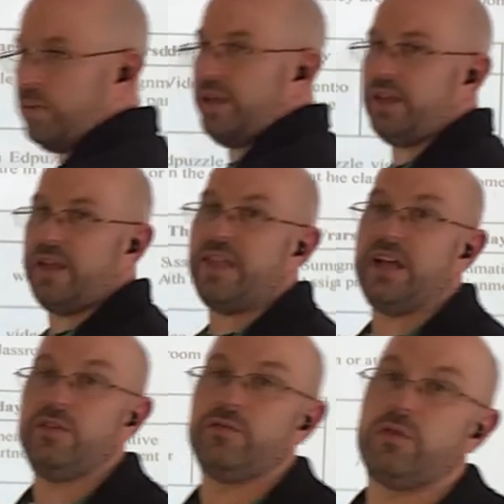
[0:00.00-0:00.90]
the week and
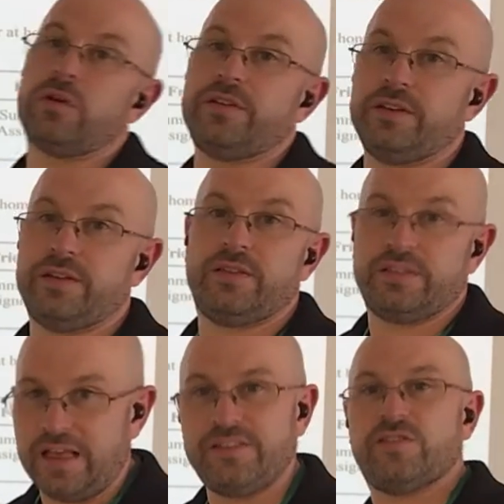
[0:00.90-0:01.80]
that you've learned it.
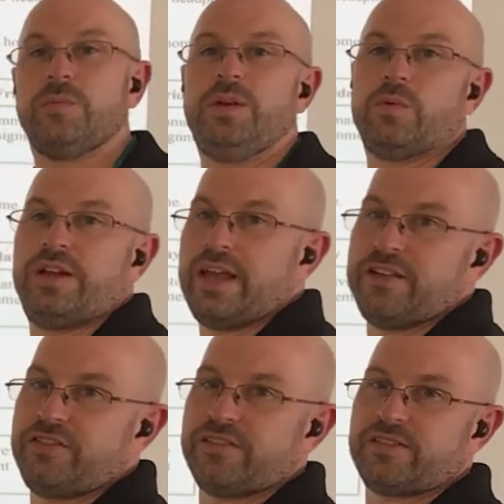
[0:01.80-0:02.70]
This is going to be where you
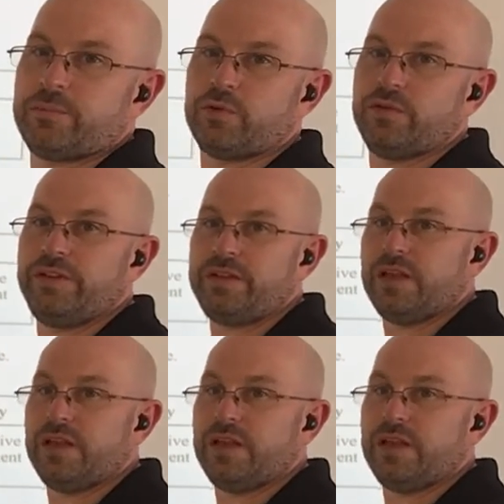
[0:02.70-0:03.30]
get a chance to prove